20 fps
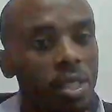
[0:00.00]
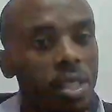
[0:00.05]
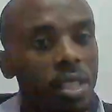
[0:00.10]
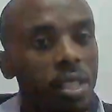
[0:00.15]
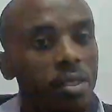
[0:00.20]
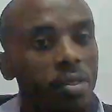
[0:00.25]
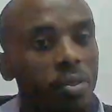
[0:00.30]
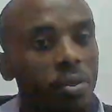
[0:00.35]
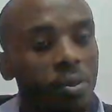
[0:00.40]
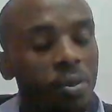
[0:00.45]

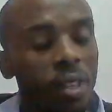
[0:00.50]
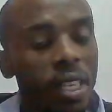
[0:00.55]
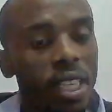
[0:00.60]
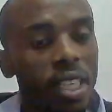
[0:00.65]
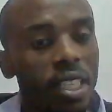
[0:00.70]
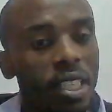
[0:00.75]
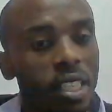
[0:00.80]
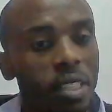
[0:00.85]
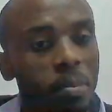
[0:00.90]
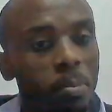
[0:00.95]
very
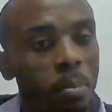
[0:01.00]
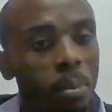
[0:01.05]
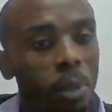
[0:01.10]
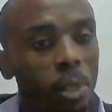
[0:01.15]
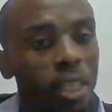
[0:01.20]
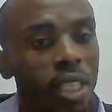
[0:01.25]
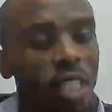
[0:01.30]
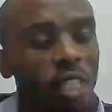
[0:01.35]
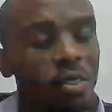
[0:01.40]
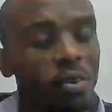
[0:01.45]
important
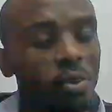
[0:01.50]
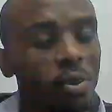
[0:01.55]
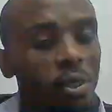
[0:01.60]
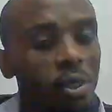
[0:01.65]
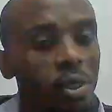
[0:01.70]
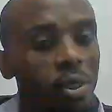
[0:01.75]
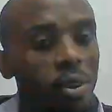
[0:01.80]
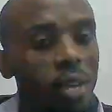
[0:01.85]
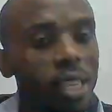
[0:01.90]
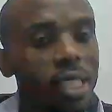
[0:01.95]
for you
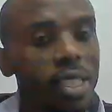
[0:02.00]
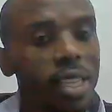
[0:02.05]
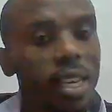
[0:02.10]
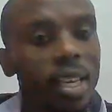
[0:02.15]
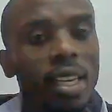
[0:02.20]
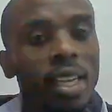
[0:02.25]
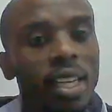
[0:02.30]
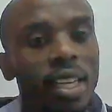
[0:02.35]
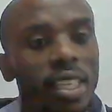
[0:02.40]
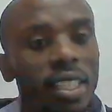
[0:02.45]
as a
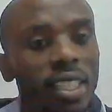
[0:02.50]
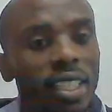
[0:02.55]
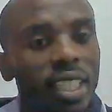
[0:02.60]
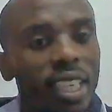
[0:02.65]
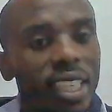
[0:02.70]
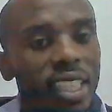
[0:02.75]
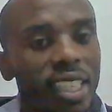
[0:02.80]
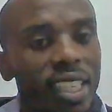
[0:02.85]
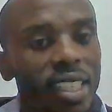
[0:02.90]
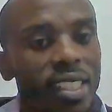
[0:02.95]

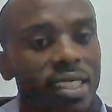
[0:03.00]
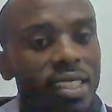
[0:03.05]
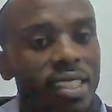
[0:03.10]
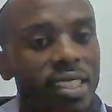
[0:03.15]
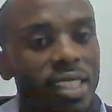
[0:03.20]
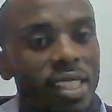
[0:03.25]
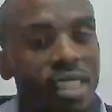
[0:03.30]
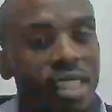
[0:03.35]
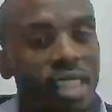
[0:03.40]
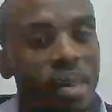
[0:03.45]
Linux
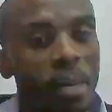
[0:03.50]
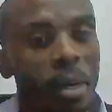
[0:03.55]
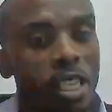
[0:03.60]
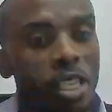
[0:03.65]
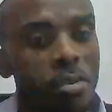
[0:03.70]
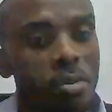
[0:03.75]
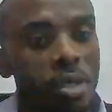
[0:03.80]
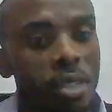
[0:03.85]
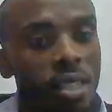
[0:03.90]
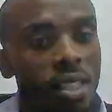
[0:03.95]
system
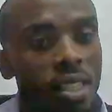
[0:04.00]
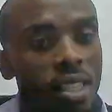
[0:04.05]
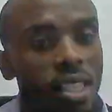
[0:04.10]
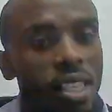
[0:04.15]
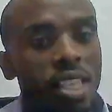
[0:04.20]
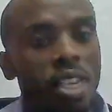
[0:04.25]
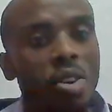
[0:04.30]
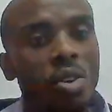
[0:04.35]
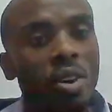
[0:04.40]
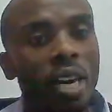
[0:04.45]
administrator or
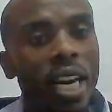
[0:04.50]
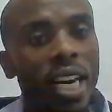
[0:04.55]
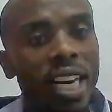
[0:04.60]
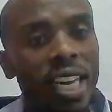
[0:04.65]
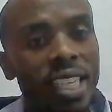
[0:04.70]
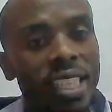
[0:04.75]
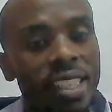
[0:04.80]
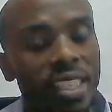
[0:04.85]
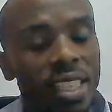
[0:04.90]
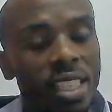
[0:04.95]
a
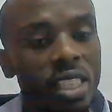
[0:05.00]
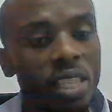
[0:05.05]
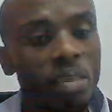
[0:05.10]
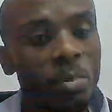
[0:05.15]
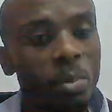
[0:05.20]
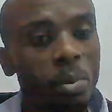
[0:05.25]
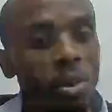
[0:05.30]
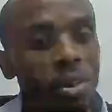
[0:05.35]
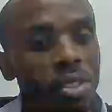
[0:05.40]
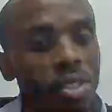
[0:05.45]
Linux
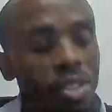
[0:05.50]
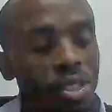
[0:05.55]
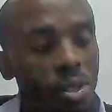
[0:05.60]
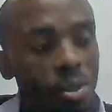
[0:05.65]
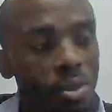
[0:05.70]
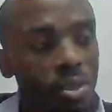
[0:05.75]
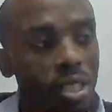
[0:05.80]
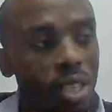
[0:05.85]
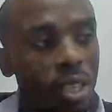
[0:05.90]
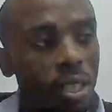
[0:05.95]
box user,
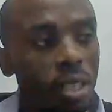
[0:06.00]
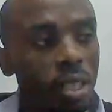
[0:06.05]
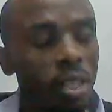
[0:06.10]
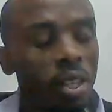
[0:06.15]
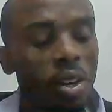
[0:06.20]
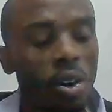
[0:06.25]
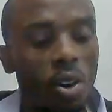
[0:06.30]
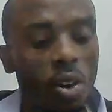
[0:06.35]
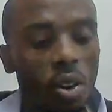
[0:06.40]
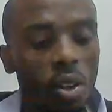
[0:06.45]

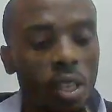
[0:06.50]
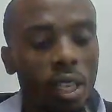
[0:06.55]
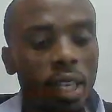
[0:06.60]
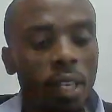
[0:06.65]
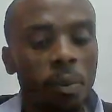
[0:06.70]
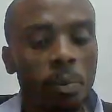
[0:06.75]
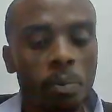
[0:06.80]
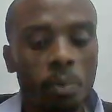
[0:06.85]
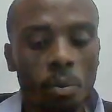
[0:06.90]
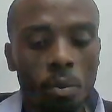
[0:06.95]
okay?
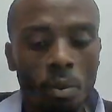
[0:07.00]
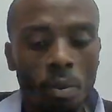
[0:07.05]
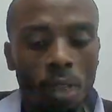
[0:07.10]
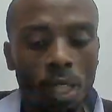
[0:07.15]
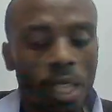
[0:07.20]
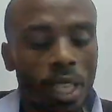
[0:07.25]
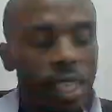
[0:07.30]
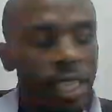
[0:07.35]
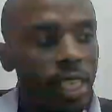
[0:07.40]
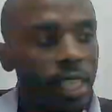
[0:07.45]

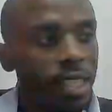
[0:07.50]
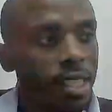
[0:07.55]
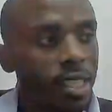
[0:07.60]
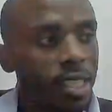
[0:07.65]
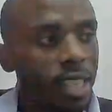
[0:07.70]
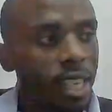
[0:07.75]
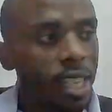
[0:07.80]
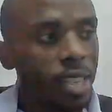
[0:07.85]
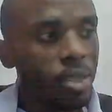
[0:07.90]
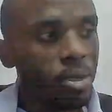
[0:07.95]
Let's try
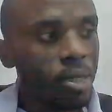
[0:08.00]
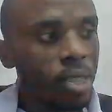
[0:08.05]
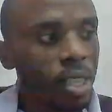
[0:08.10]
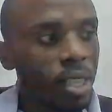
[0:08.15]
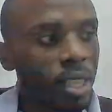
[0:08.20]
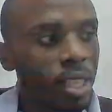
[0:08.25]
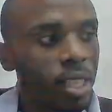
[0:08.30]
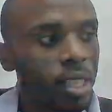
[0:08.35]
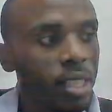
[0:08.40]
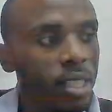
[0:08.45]
using the
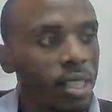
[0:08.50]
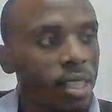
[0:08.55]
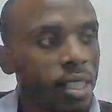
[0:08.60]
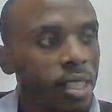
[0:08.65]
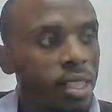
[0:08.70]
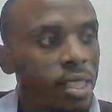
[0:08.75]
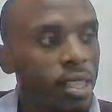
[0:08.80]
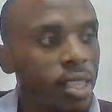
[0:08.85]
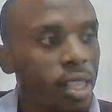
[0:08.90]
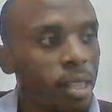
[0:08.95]

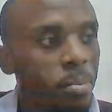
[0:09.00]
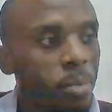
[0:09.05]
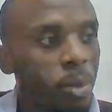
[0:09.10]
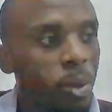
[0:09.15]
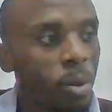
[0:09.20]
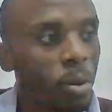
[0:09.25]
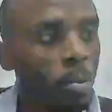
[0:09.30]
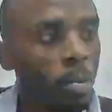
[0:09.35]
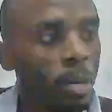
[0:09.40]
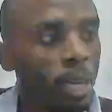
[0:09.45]
same
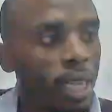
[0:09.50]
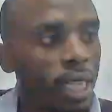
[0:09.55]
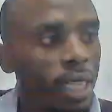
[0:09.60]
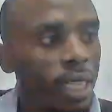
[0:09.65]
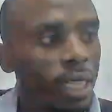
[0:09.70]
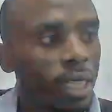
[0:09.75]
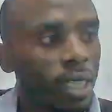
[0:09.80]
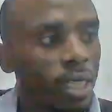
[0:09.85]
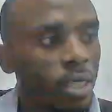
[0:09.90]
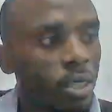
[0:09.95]
command
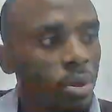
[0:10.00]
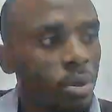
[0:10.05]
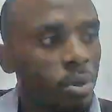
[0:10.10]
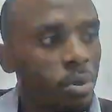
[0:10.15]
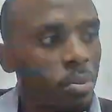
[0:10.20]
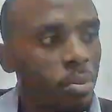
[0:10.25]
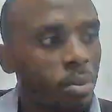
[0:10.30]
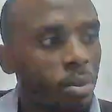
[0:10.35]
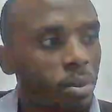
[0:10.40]
to remove